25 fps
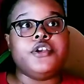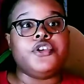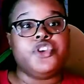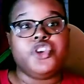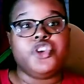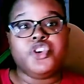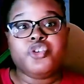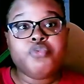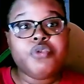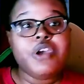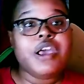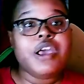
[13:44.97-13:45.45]
do
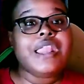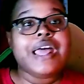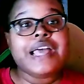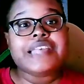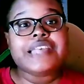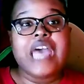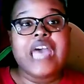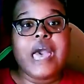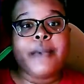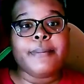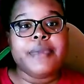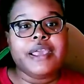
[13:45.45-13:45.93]
you realize
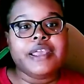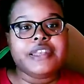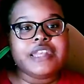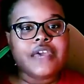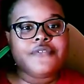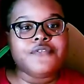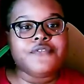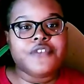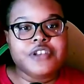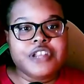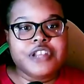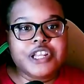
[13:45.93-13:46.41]
how many
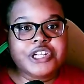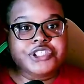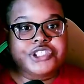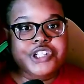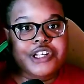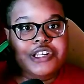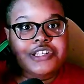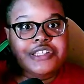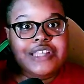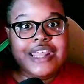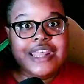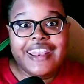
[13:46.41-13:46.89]

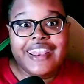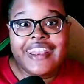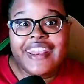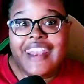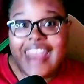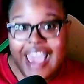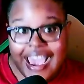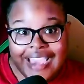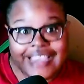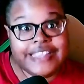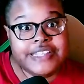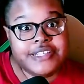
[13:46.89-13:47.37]
definitions
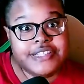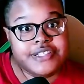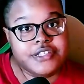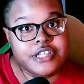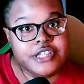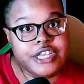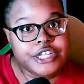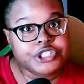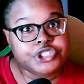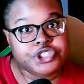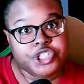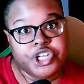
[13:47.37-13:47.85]
nice
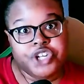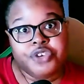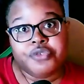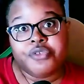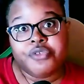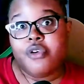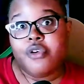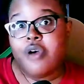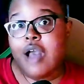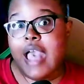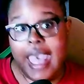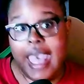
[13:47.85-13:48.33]
in
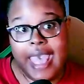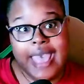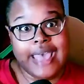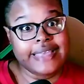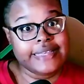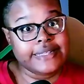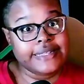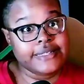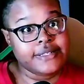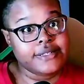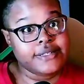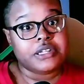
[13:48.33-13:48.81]
general
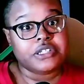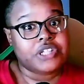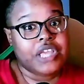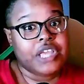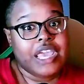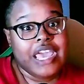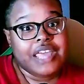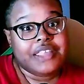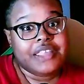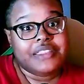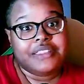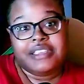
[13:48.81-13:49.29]
has?
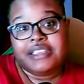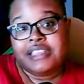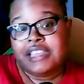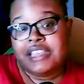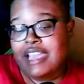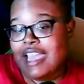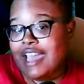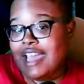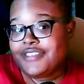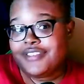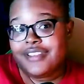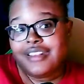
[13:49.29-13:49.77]
It
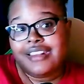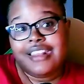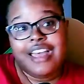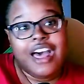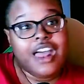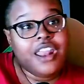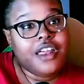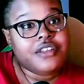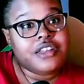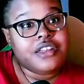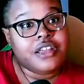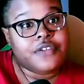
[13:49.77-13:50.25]
has a
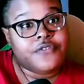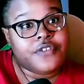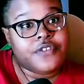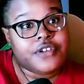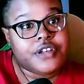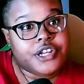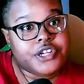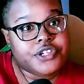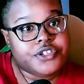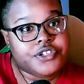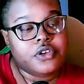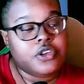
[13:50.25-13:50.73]
lot of
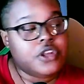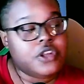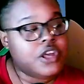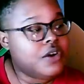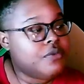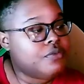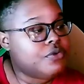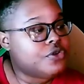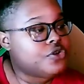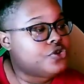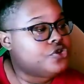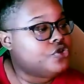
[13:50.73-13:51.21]
definition. There
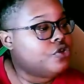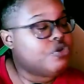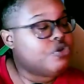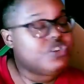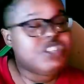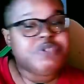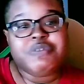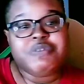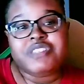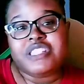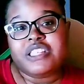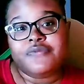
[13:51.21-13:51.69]
was no
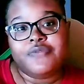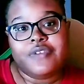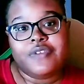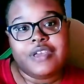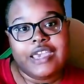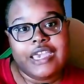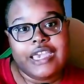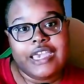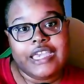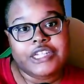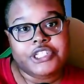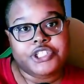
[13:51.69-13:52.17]

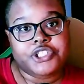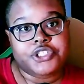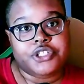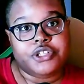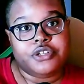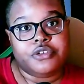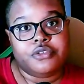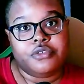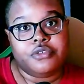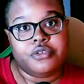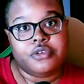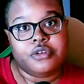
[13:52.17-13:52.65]

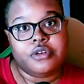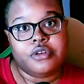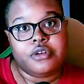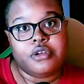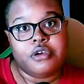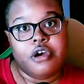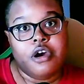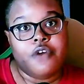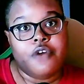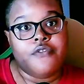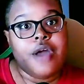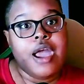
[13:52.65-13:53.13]
specification
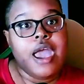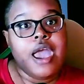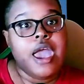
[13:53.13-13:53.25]
of